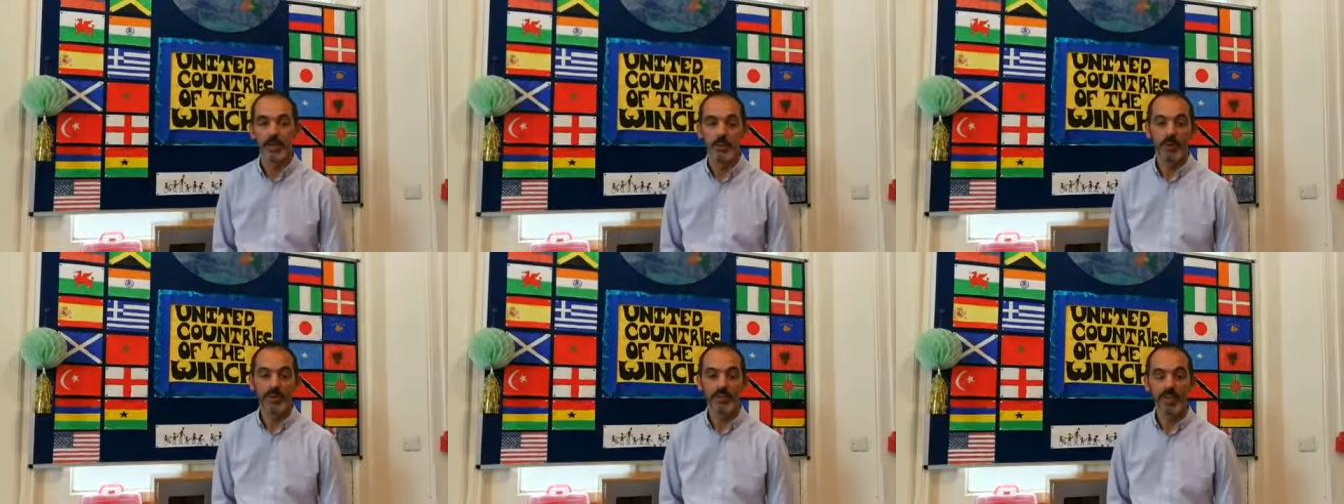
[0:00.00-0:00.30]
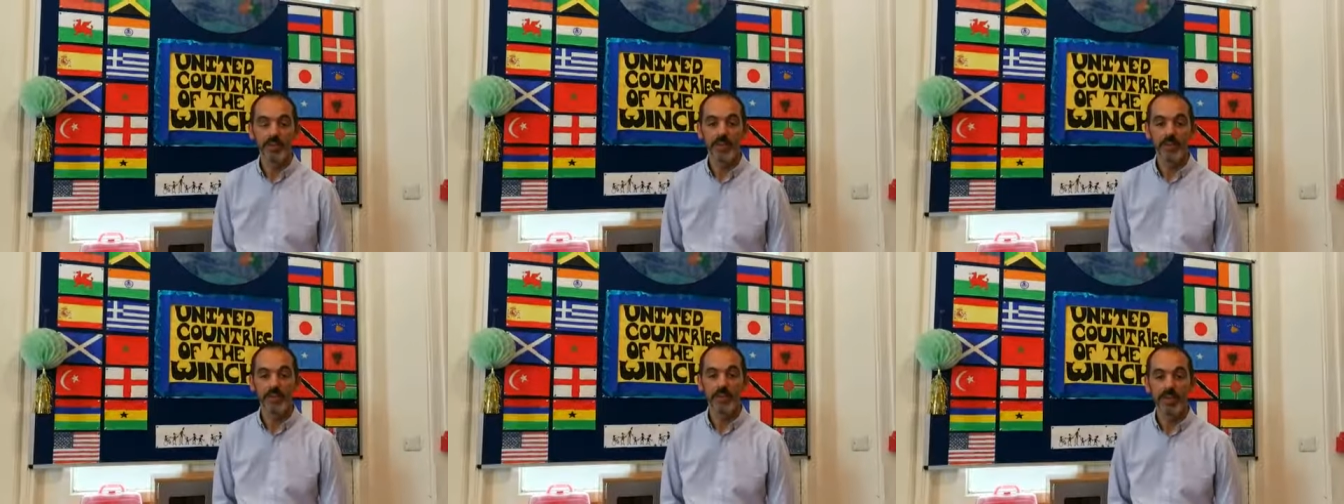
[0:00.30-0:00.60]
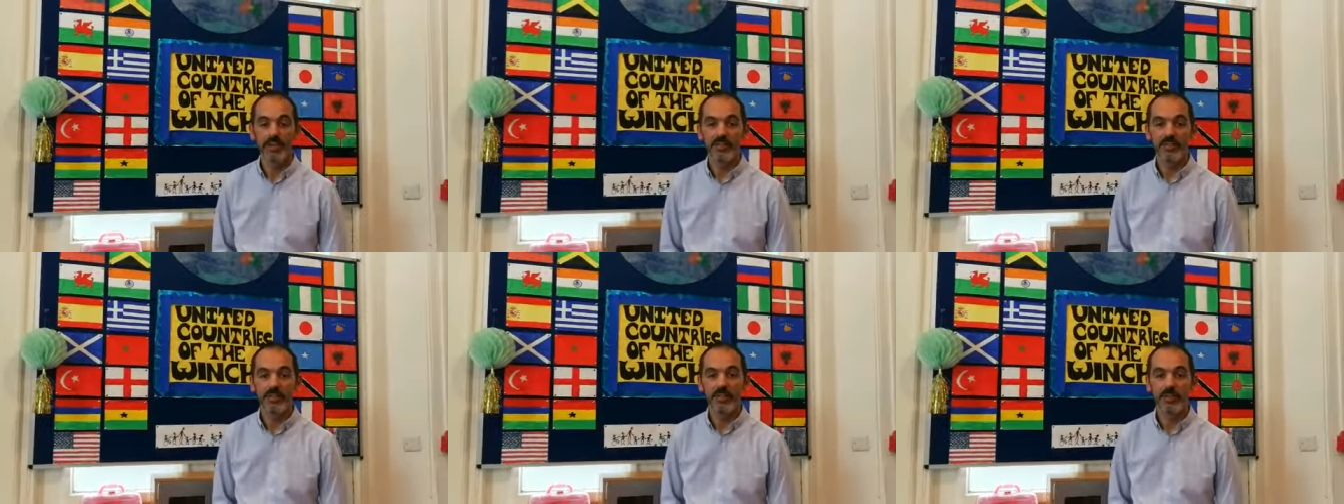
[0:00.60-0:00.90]
We're really
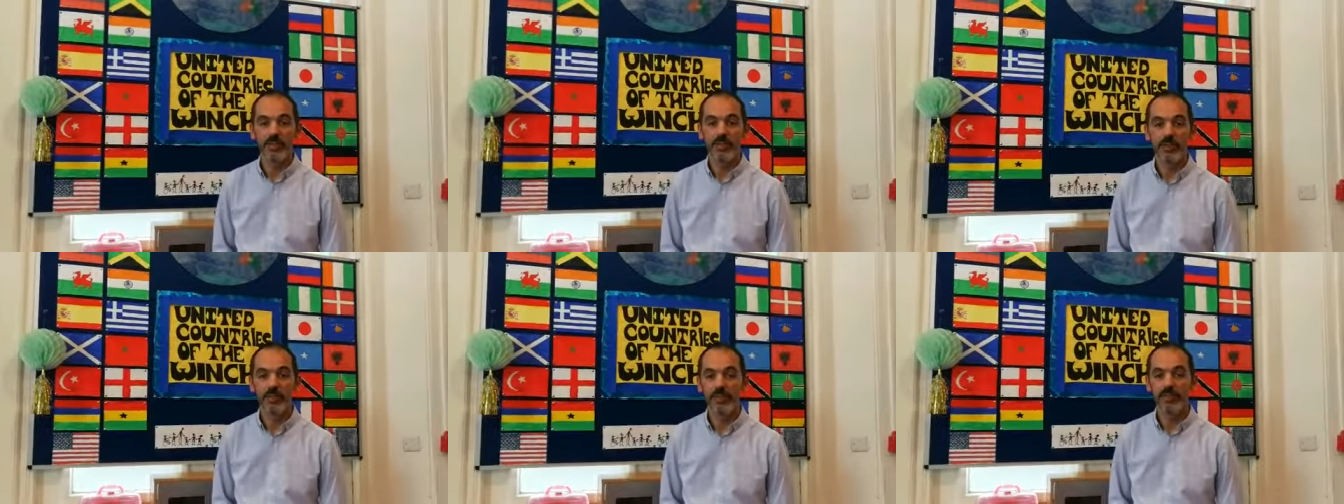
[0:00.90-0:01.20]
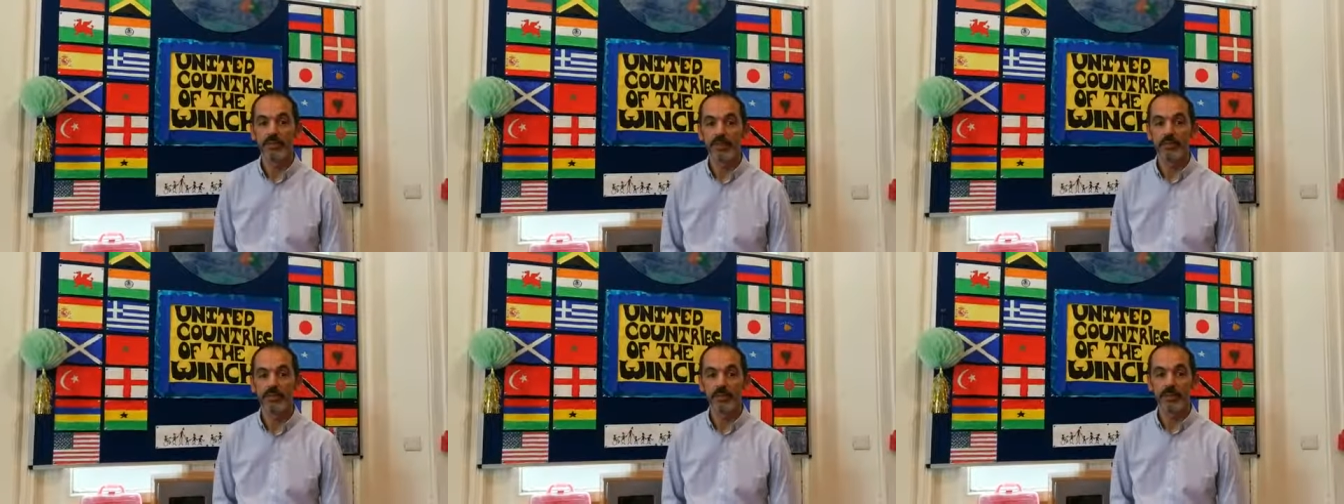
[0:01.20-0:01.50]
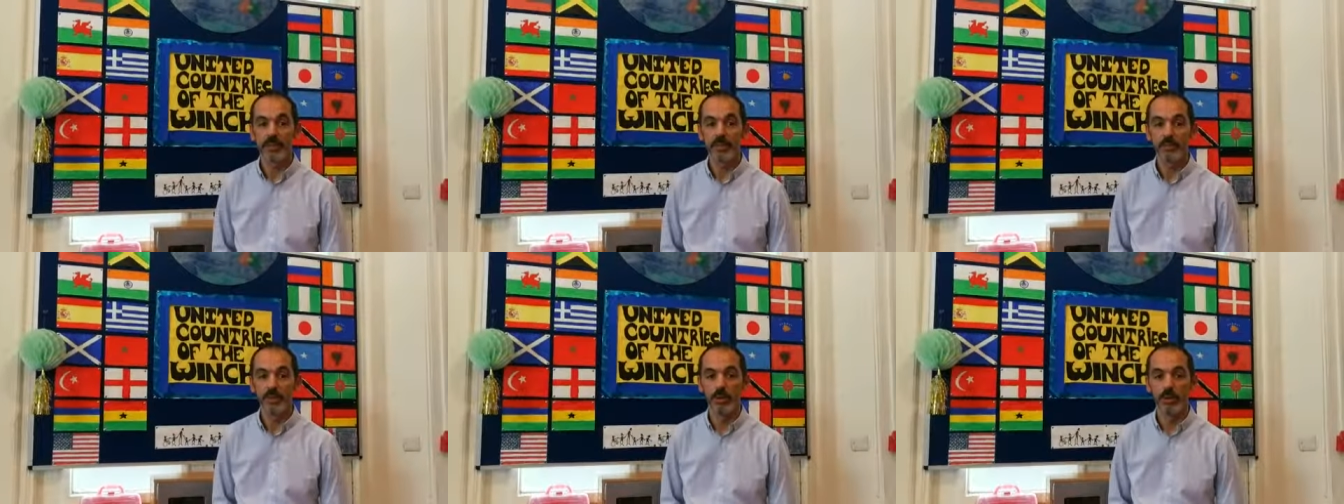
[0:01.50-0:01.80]
grateful to all of you for
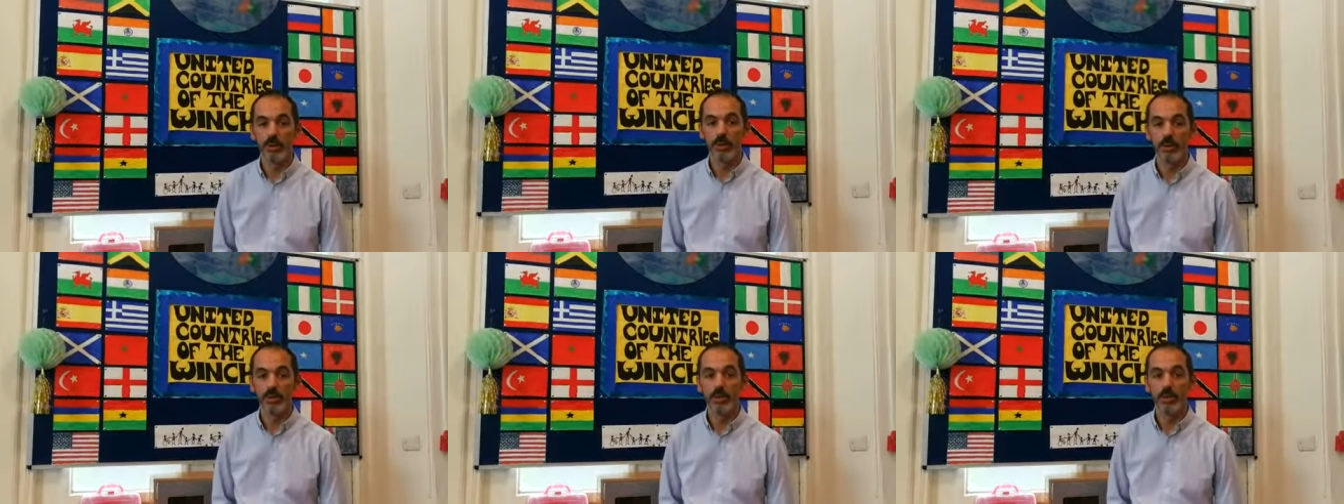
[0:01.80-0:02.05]
support.